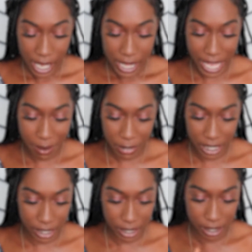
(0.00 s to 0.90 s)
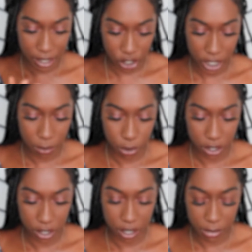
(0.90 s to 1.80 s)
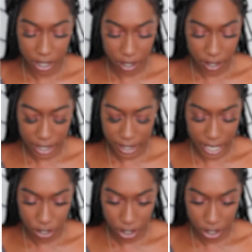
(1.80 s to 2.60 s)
that means the checkerboards are going to be there. That's not